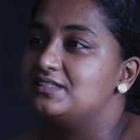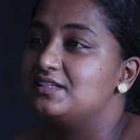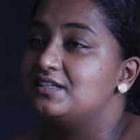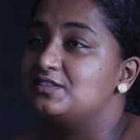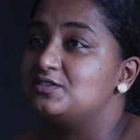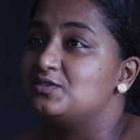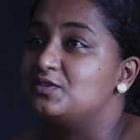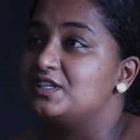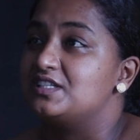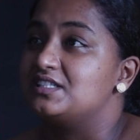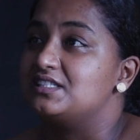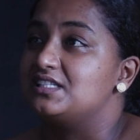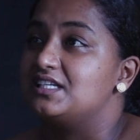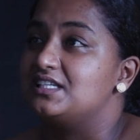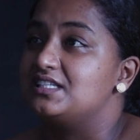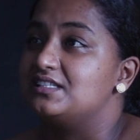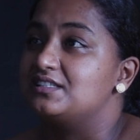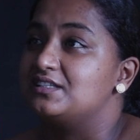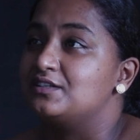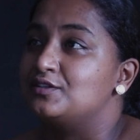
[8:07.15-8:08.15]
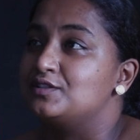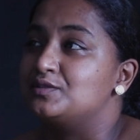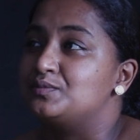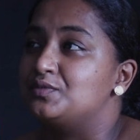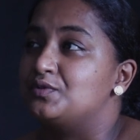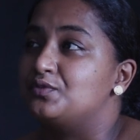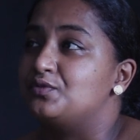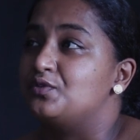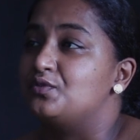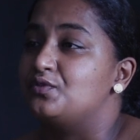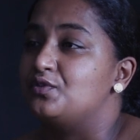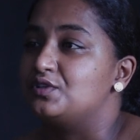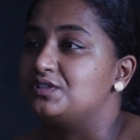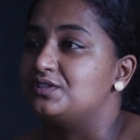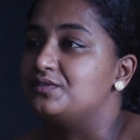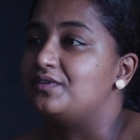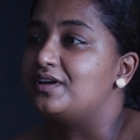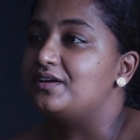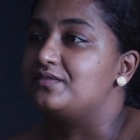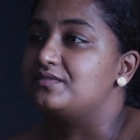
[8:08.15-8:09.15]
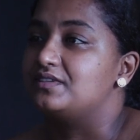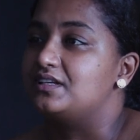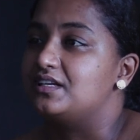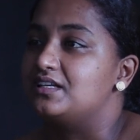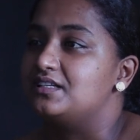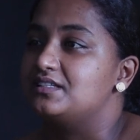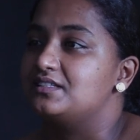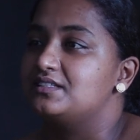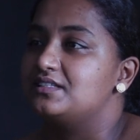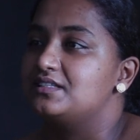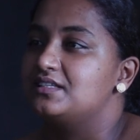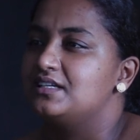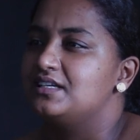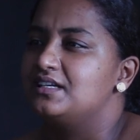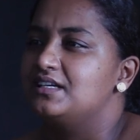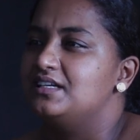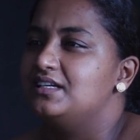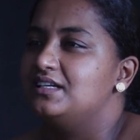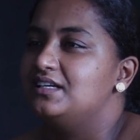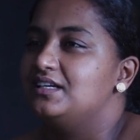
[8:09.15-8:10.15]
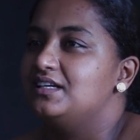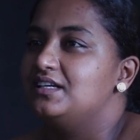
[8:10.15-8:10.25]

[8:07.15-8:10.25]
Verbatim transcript: So he stayed in the hospital for 45 days. Yeah.